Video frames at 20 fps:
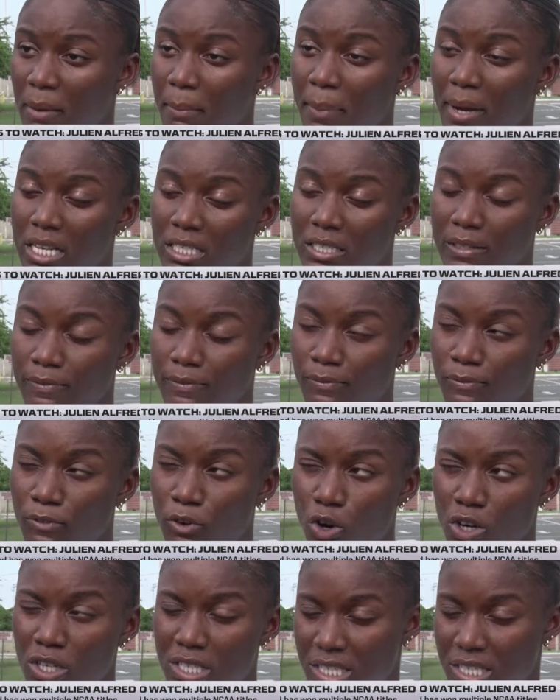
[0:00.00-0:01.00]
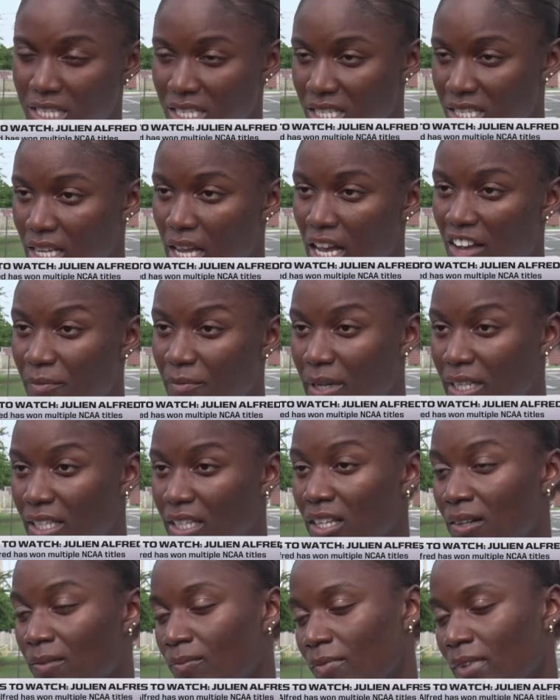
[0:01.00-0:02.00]
my past four seasons, I've
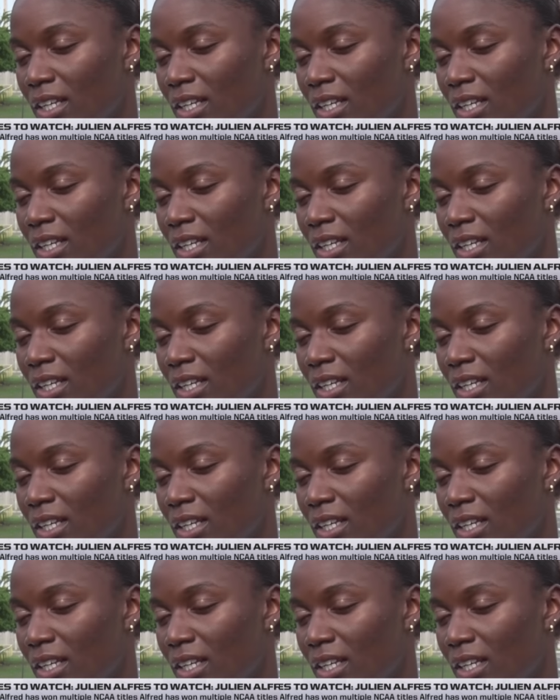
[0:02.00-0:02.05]
been,